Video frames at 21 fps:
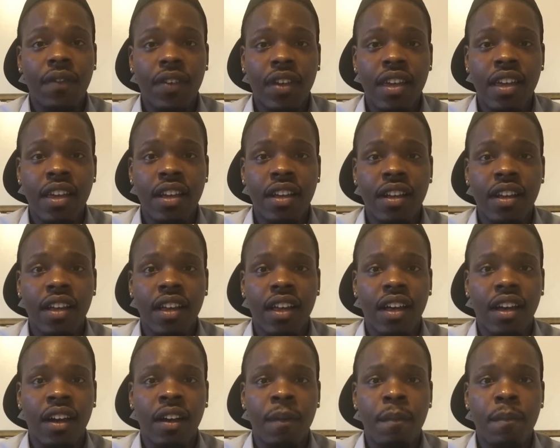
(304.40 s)
ever hear
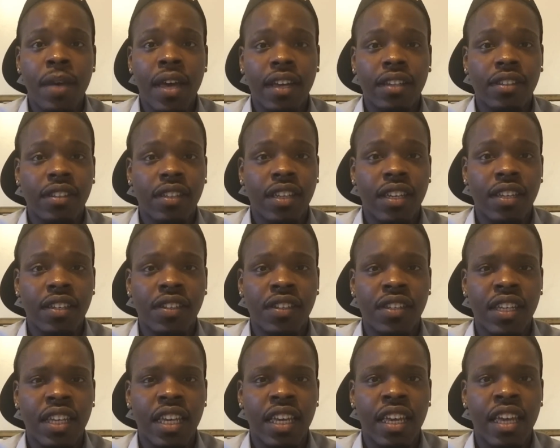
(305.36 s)
a Mexican
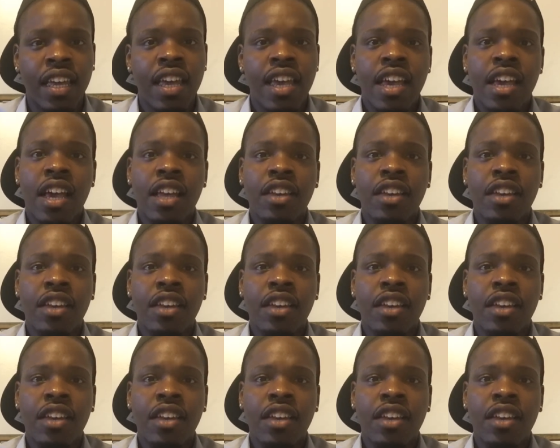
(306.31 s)
saying,